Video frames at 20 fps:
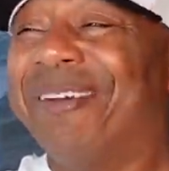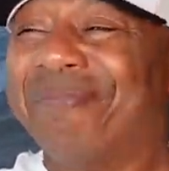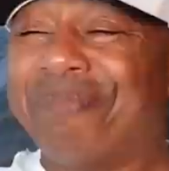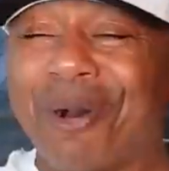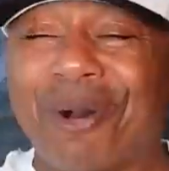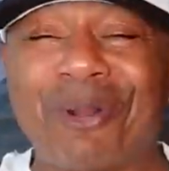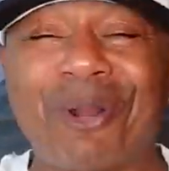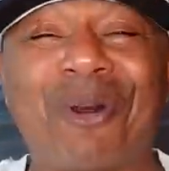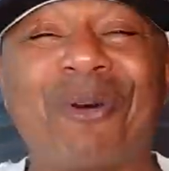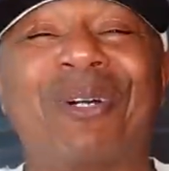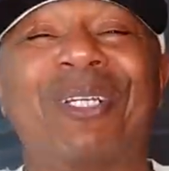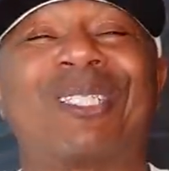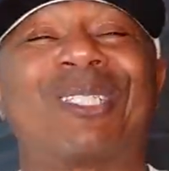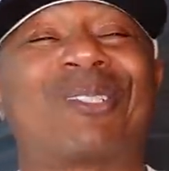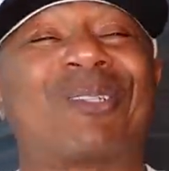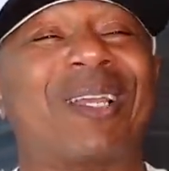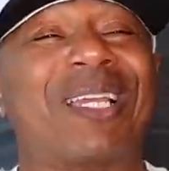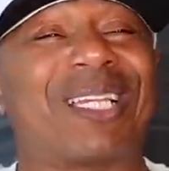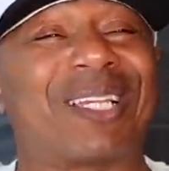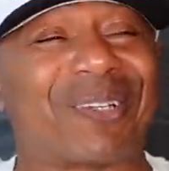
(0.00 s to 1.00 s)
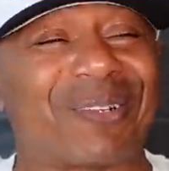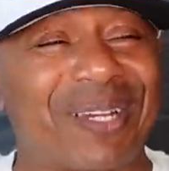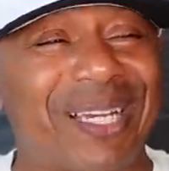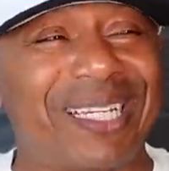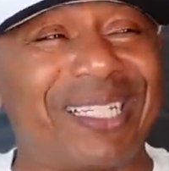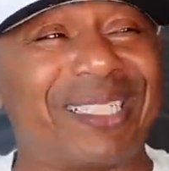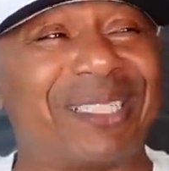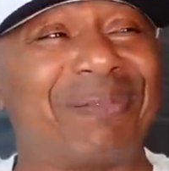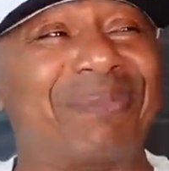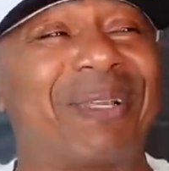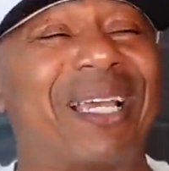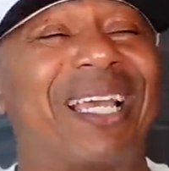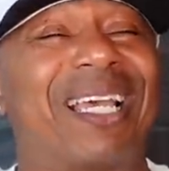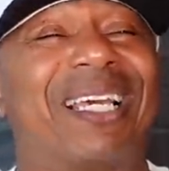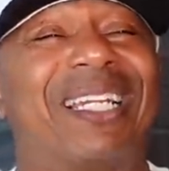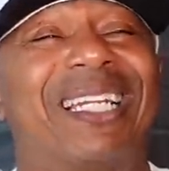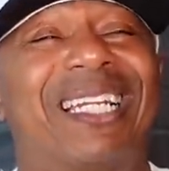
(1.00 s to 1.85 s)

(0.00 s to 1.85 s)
Bolo is straight crazy, man.